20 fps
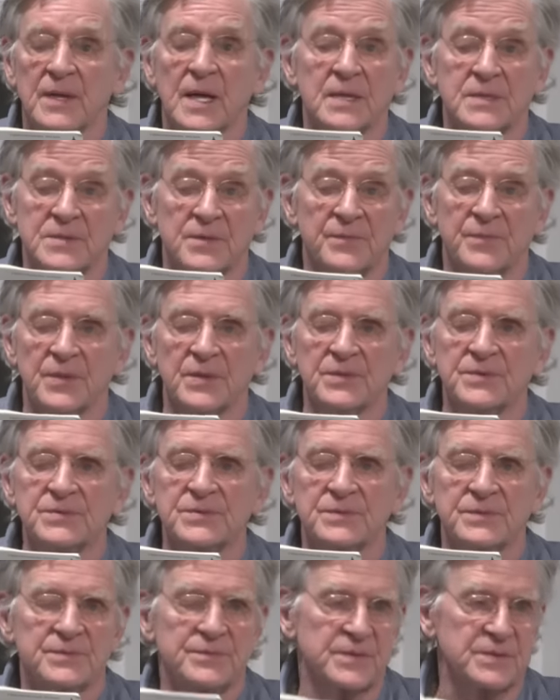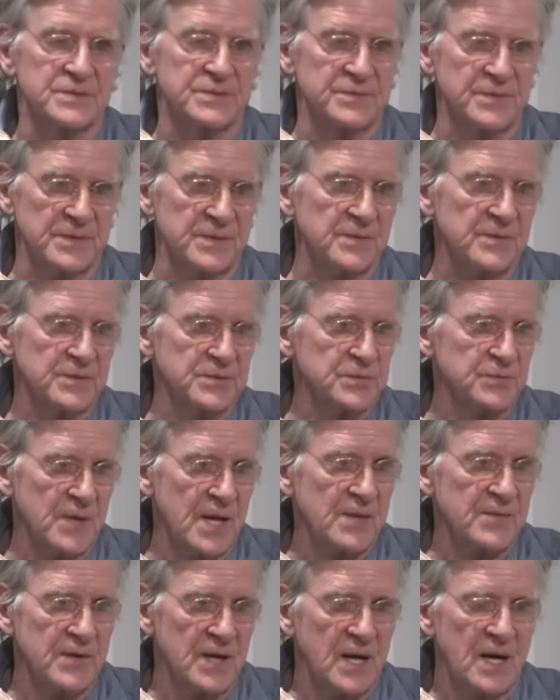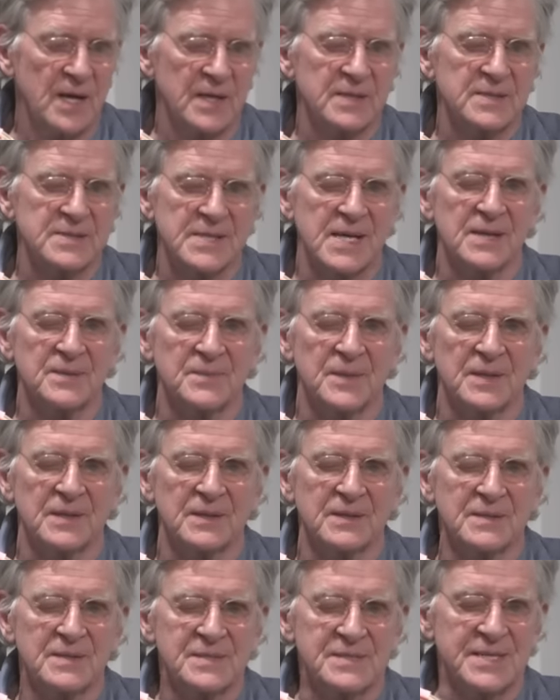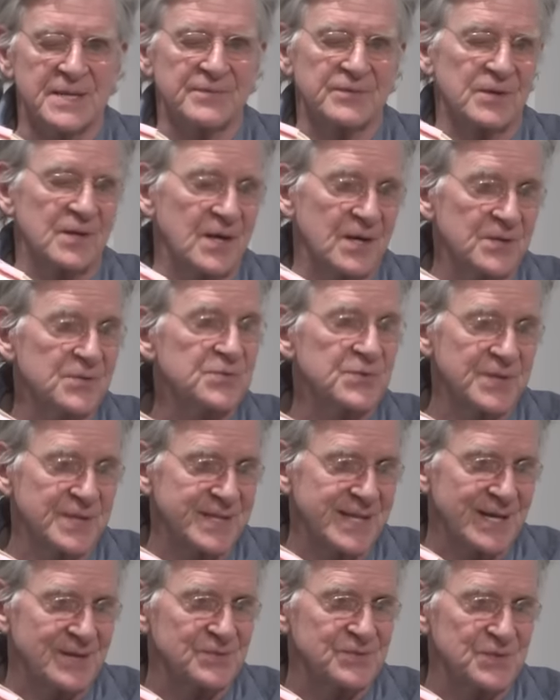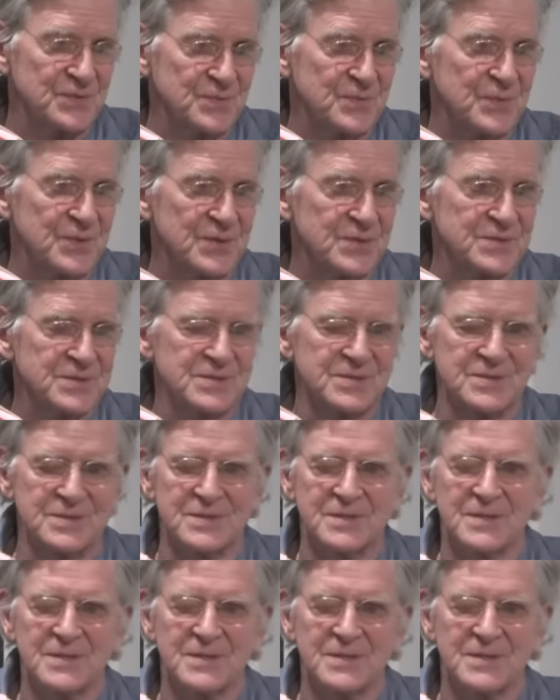lots of births. In other words, rather high attainment, several 100,000 births.